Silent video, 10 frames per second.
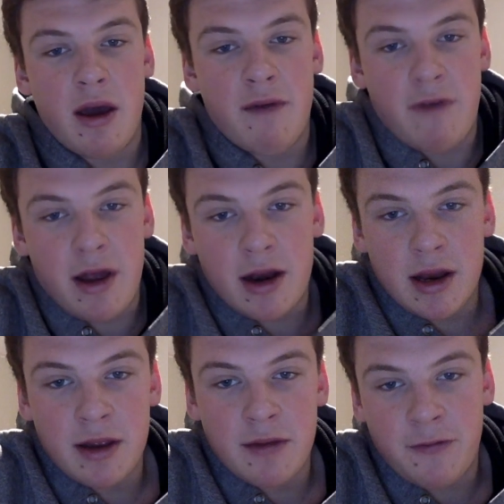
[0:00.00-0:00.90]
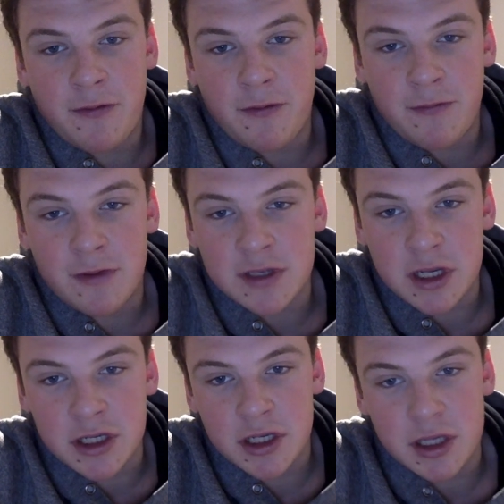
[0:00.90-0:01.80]
Eventually,
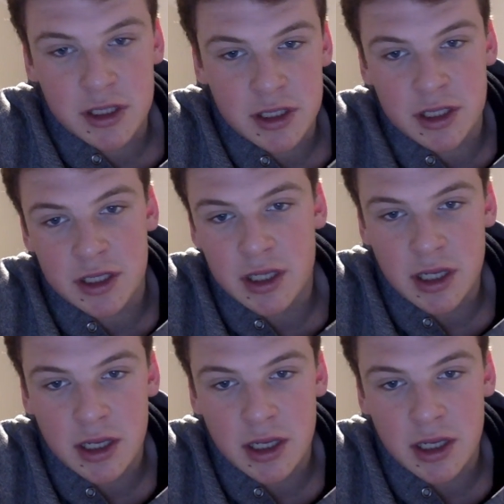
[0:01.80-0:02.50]
physicians